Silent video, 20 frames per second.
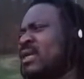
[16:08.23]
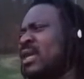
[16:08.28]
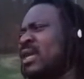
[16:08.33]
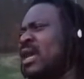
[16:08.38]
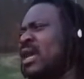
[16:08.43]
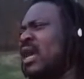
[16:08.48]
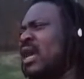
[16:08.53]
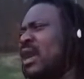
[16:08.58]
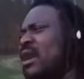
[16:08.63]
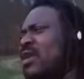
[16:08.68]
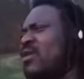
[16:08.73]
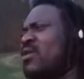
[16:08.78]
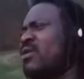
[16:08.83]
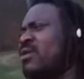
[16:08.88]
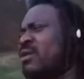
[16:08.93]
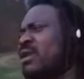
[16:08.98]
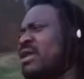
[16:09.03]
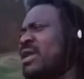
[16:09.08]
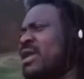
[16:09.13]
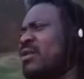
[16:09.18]
How
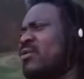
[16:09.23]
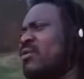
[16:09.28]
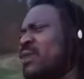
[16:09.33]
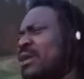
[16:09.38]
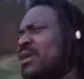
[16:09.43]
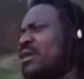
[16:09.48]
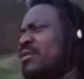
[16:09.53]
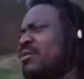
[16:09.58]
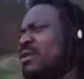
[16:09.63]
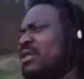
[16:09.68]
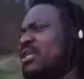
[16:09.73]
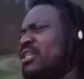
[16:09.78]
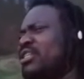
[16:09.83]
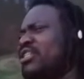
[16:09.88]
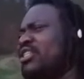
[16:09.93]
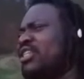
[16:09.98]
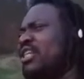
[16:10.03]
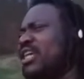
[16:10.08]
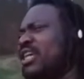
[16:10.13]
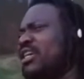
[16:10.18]
can we really
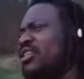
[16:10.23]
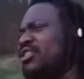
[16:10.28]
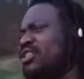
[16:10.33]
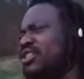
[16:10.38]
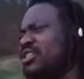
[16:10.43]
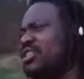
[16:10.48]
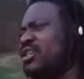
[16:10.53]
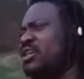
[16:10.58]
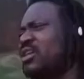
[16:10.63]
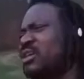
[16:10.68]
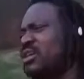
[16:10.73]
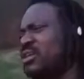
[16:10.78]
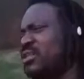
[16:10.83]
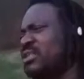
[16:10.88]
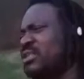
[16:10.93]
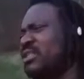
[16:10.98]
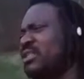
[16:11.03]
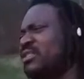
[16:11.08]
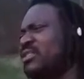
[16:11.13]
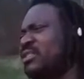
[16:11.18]
change all
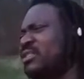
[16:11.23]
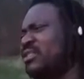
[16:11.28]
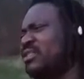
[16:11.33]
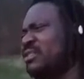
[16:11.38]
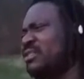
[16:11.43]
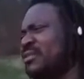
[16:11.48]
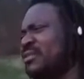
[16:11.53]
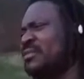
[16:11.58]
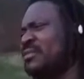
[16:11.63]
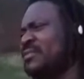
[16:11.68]
this?